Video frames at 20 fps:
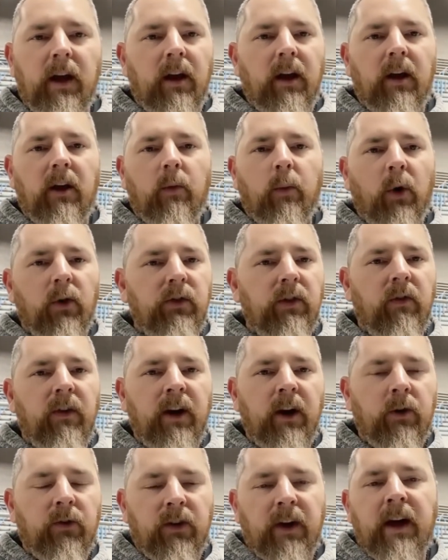most of the
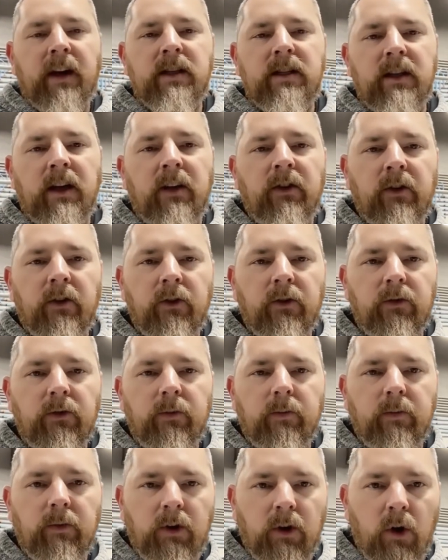videos I see, there's
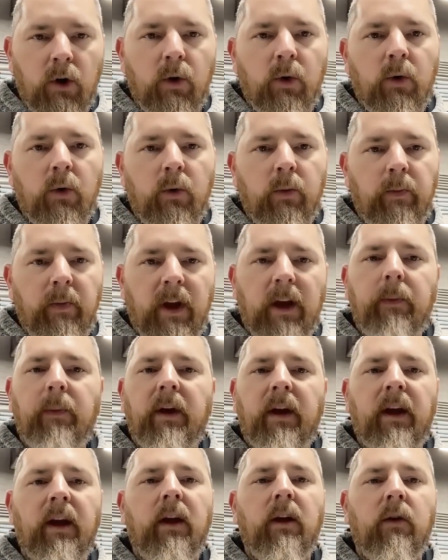no
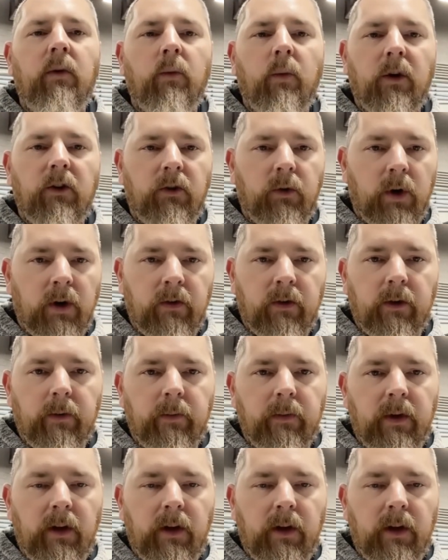PPE whatsoever.